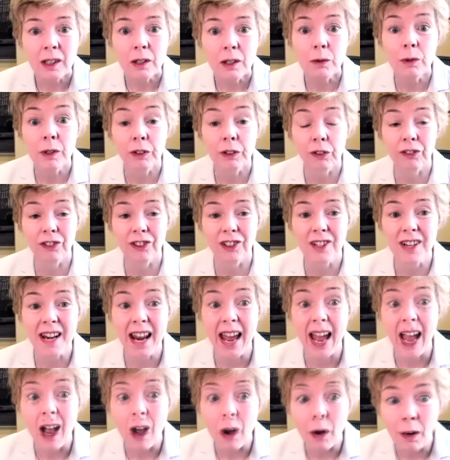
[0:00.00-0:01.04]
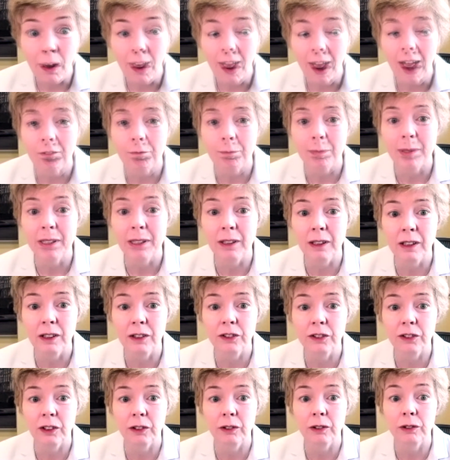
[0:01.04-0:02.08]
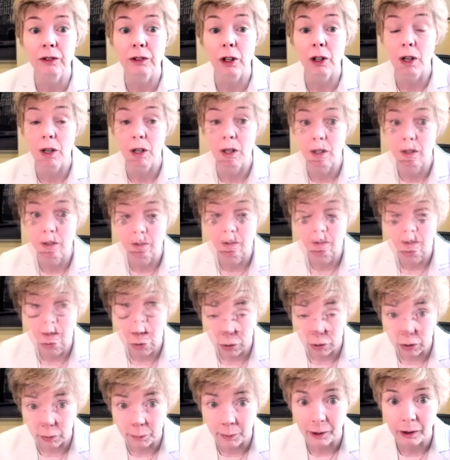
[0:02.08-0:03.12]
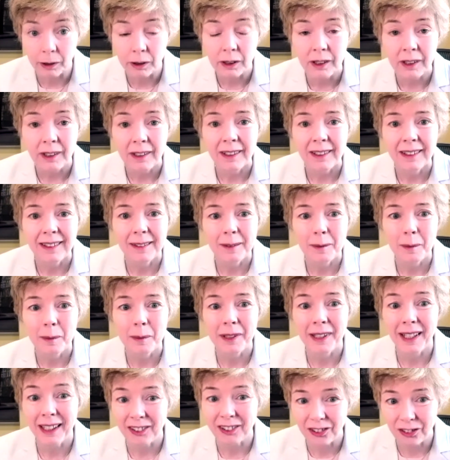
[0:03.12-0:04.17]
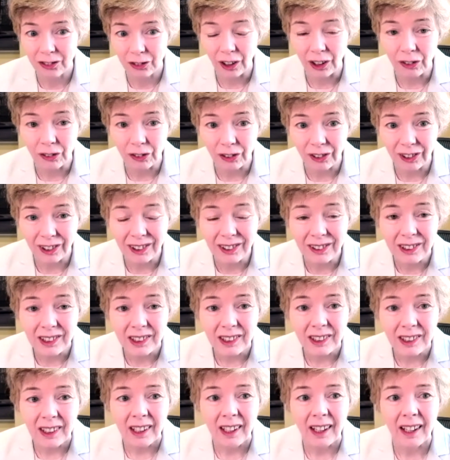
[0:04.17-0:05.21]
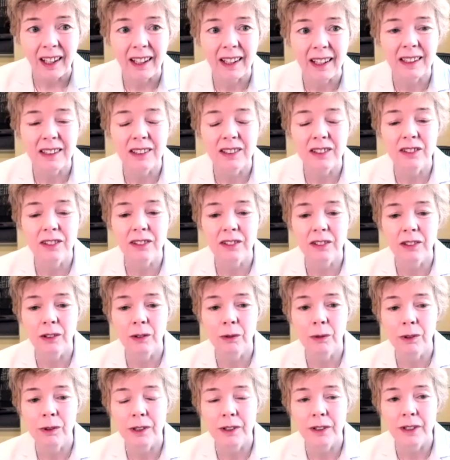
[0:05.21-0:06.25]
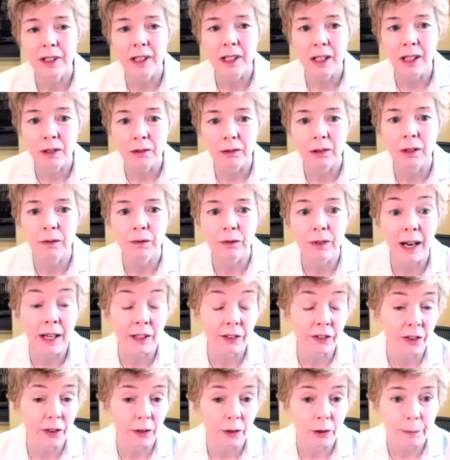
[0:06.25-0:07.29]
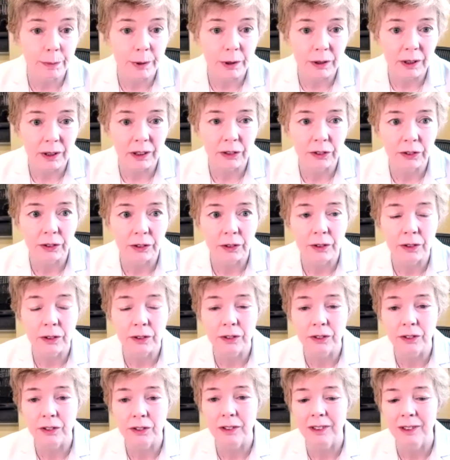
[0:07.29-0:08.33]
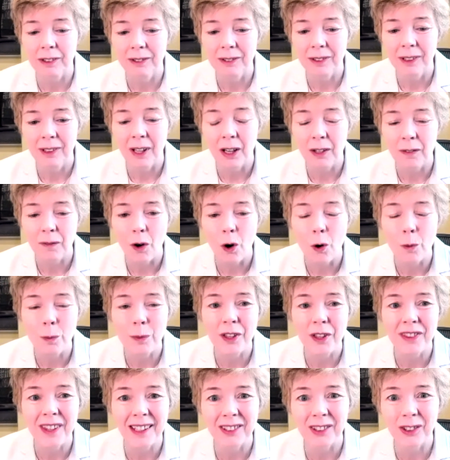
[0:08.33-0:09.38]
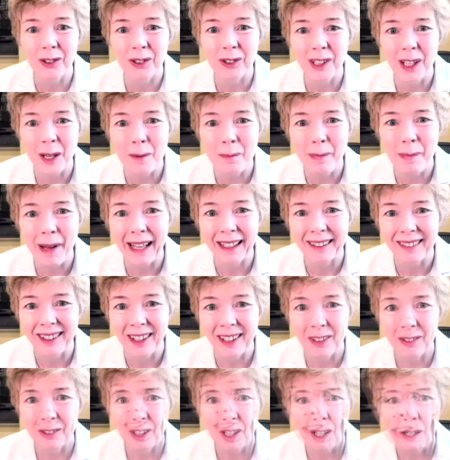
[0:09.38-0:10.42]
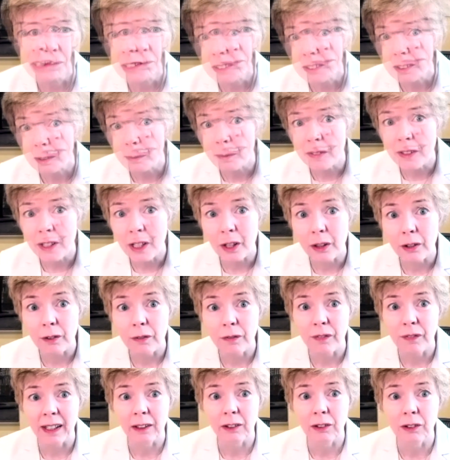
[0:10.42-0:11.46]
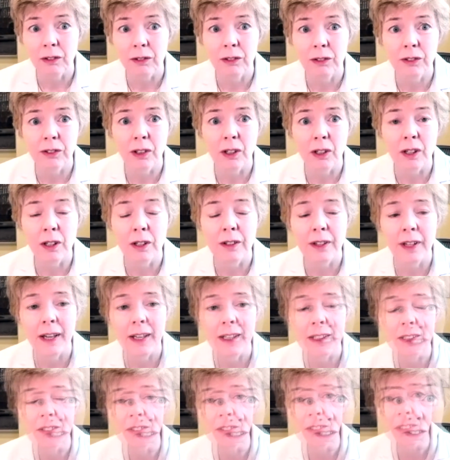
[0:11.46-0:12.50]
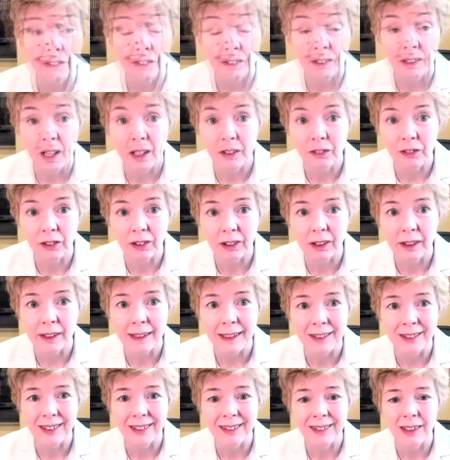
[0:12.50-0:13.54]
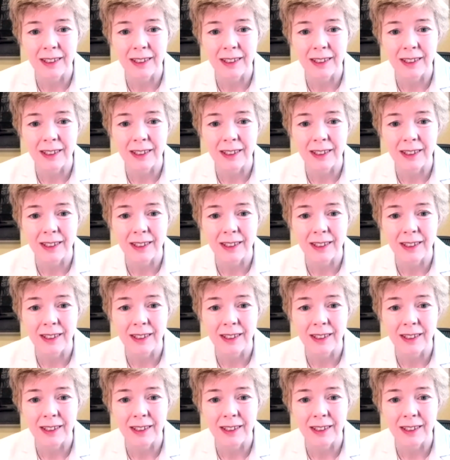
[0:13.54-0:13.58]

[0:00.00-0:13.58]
which to now have been considered undruggable. That's changing and you know we're in the era of RAS therapeutics, so there's you know a lot of hope that that's going to impact outcome. Some of the other factors are that histologically it's a